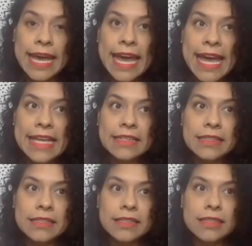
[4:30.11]

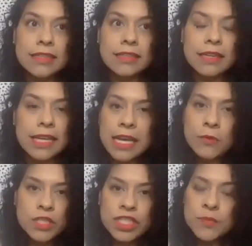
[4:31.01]
And it
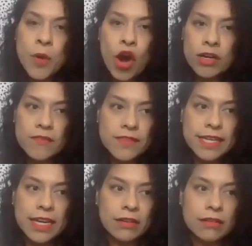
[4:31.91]
was just part of
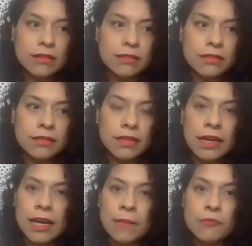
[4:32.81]
their
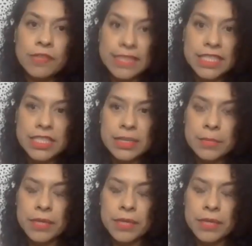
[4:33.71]
religion.